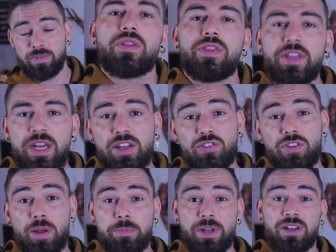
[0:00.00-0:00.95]
The next
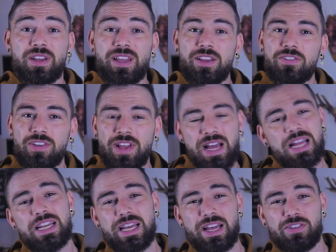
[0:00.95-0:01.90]
subject is
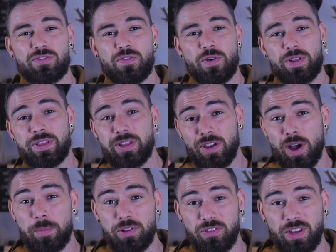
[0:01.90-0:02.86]
highly asked for in the
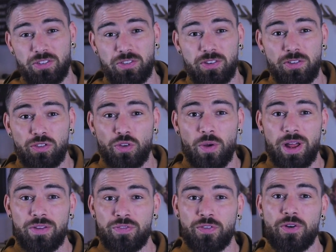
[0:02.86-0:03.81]
comment section, so
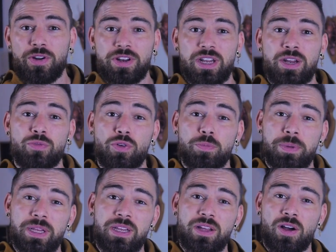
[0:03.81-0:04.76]
I thought it would
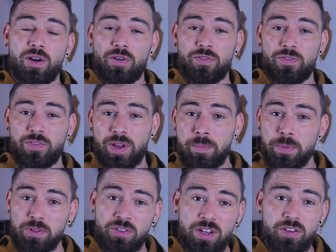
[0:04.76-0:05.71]
be of
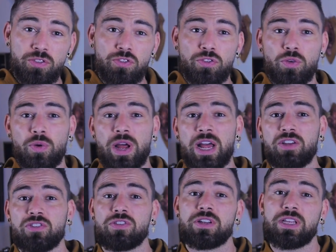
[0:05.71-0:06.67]
importance to actually